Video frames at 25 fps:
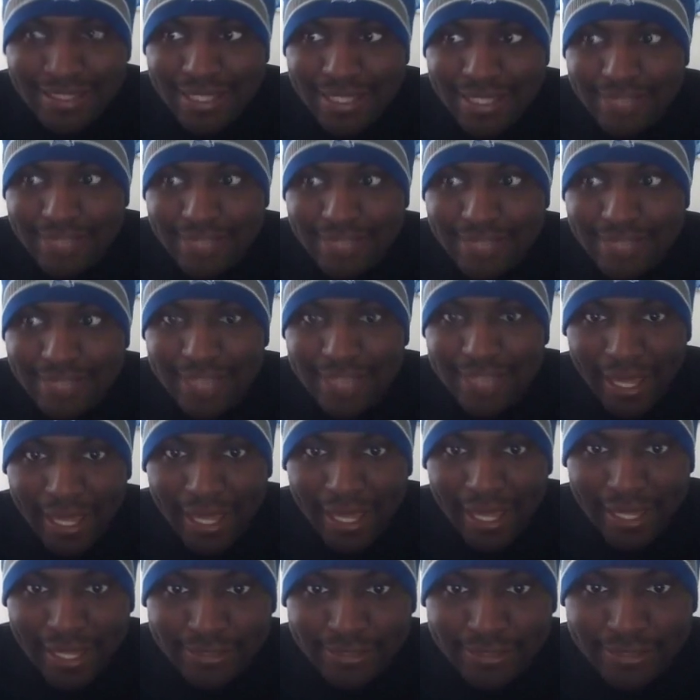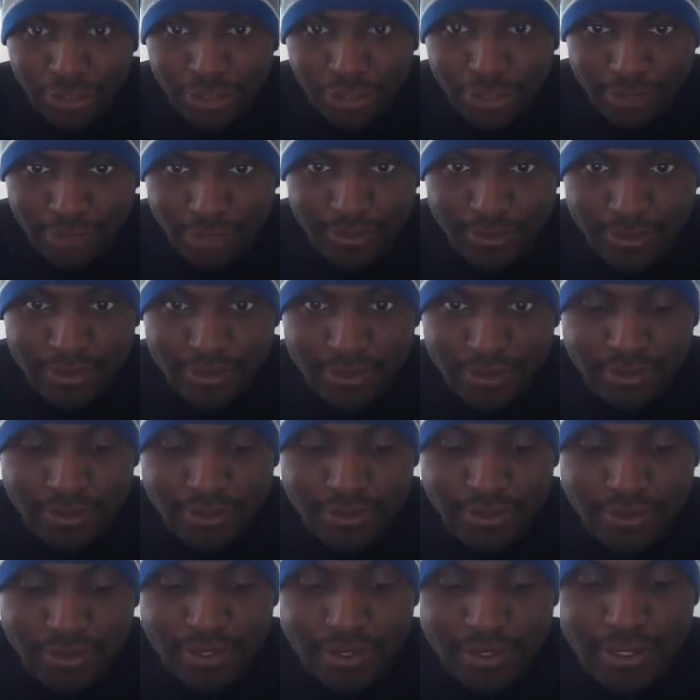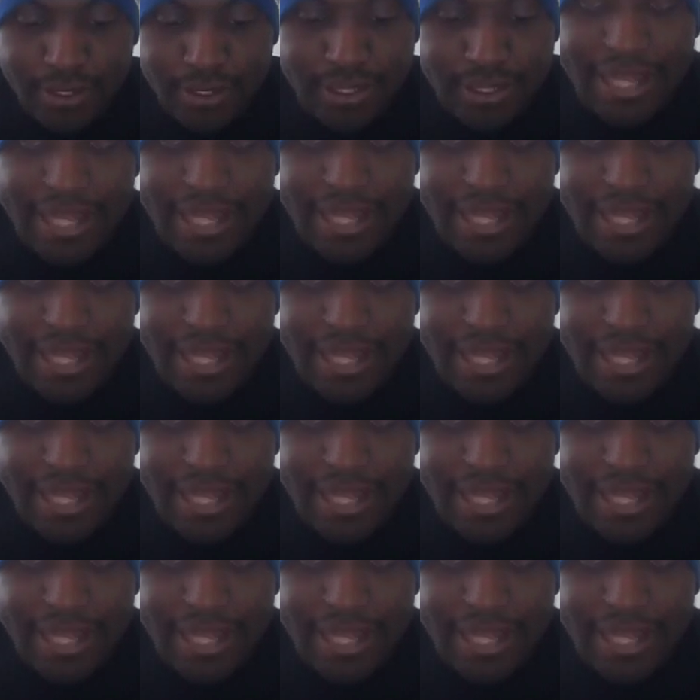the NCAA tournament, by